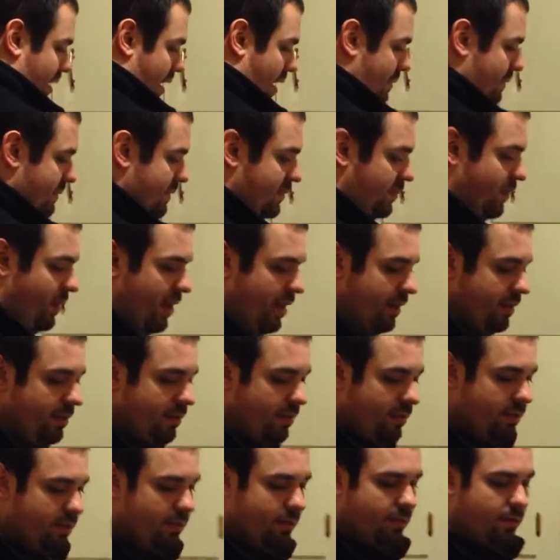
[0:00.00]
comes
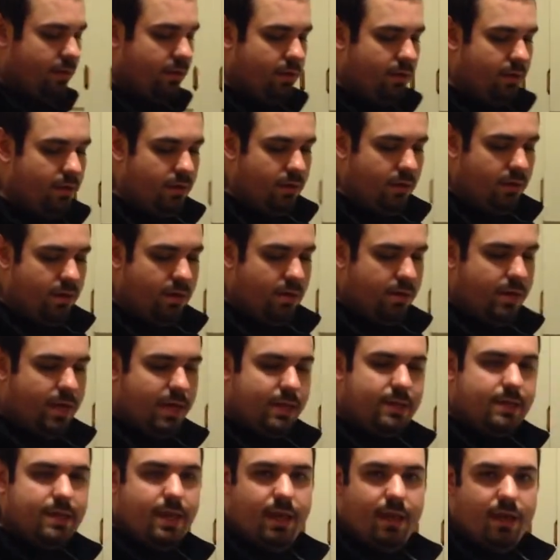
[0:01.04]
with, they
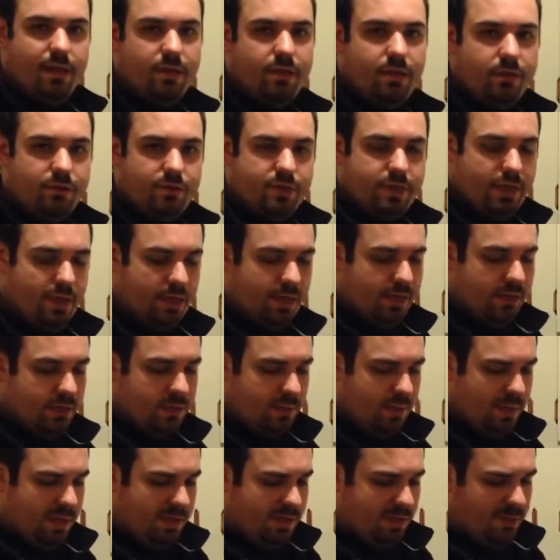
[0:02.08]
say a
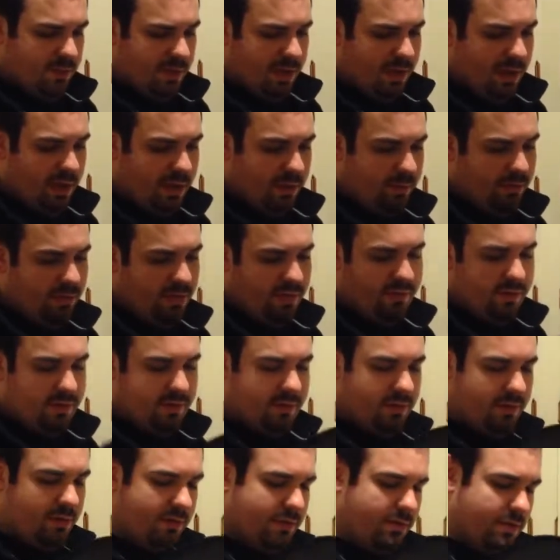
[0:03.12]
13-inch pizza pan. I believe it's
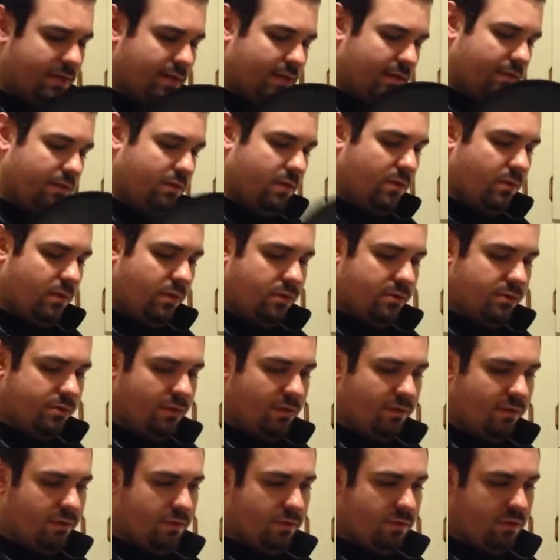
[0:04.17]
13. We weren't
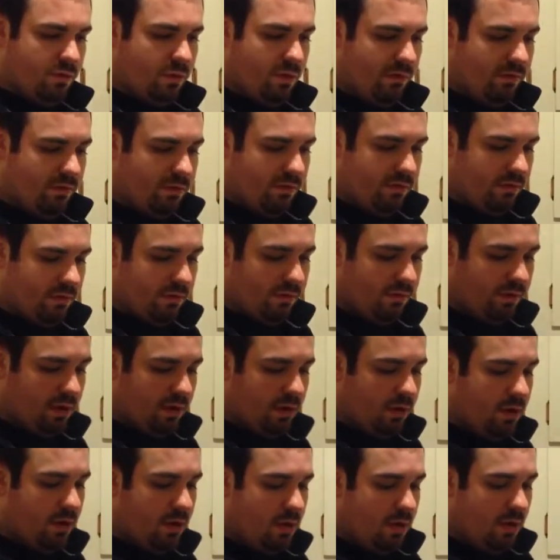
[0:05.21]
sure if it was 12 or 13.
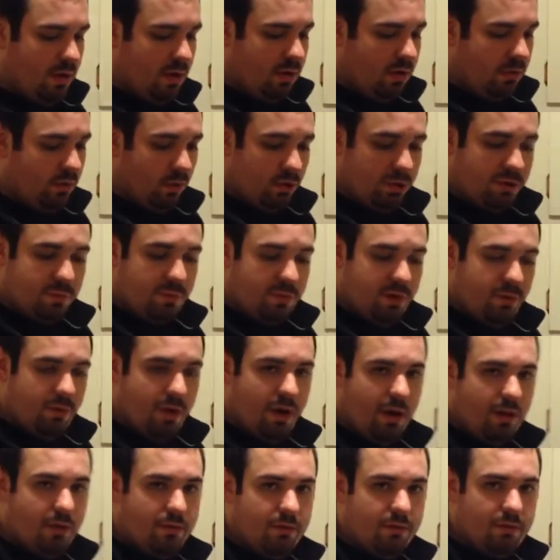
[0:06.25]
Works pretty
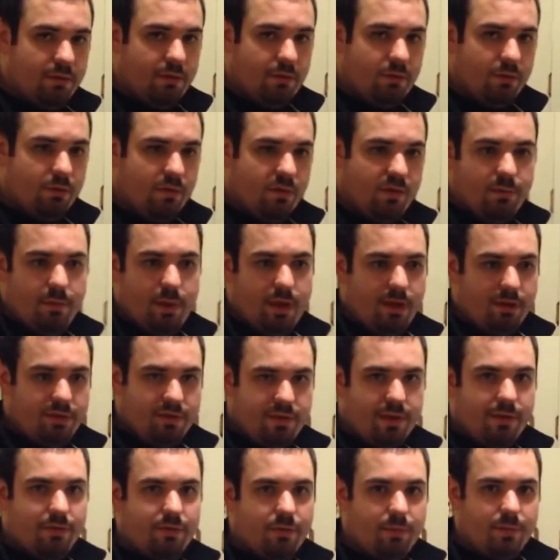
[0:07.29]
well. We've made
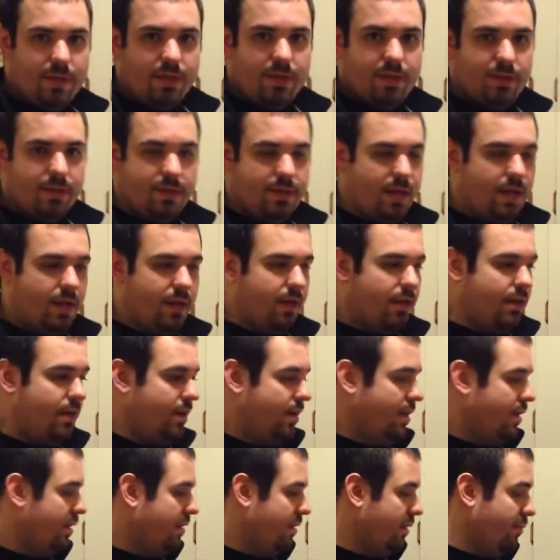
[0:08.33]
several pizzas on it.
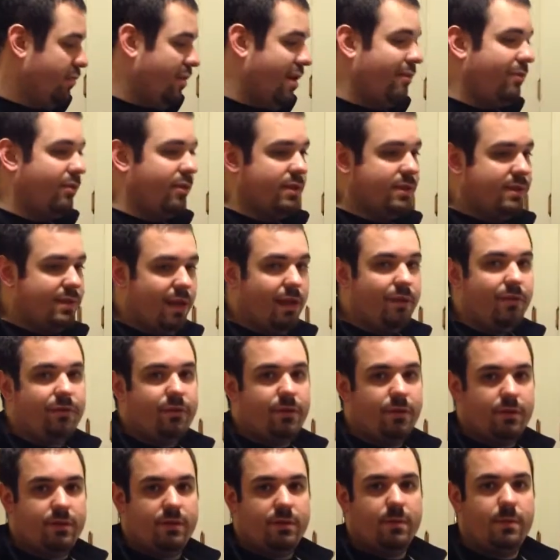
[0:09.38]
The Breville itself
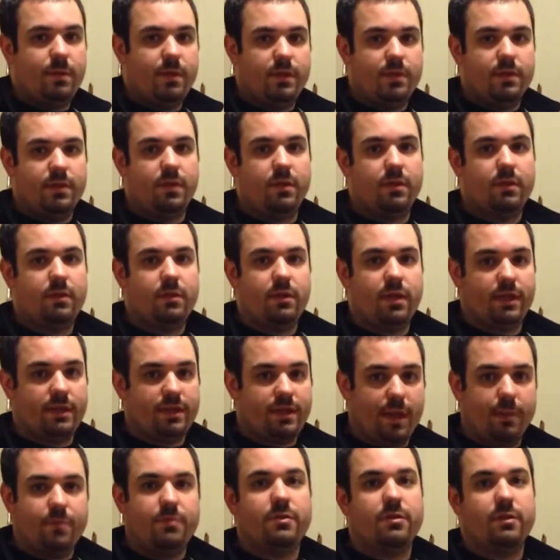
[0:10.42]
cooks the pizza
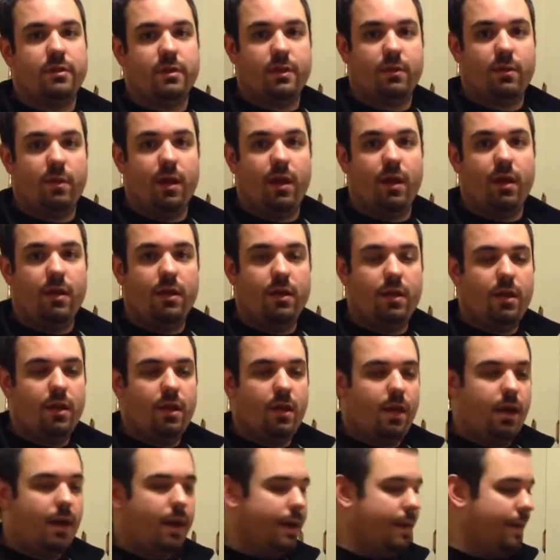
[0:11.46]
exceptionally well.
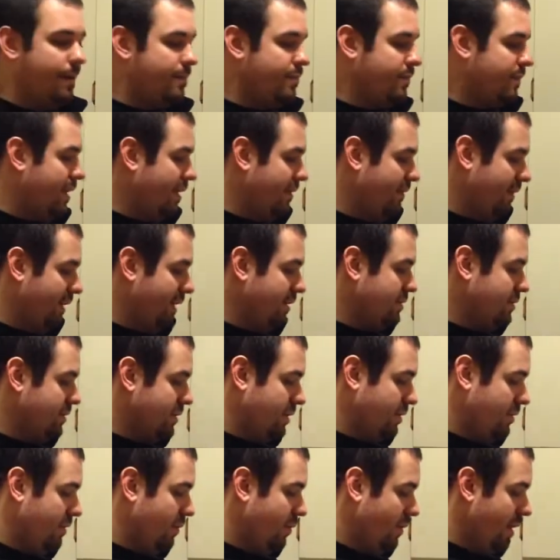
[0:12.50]
They've
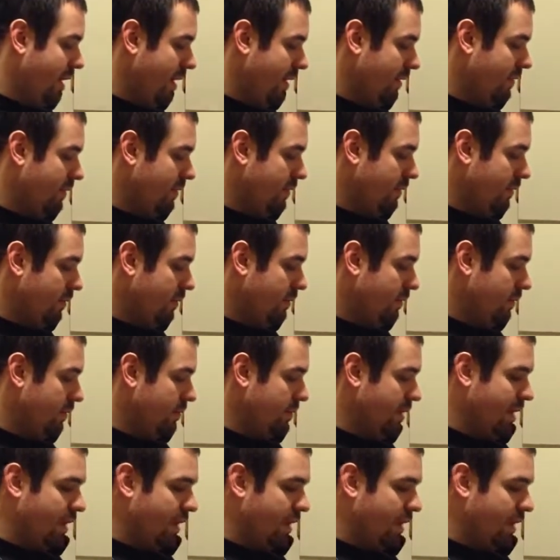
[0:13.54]
engineered a way to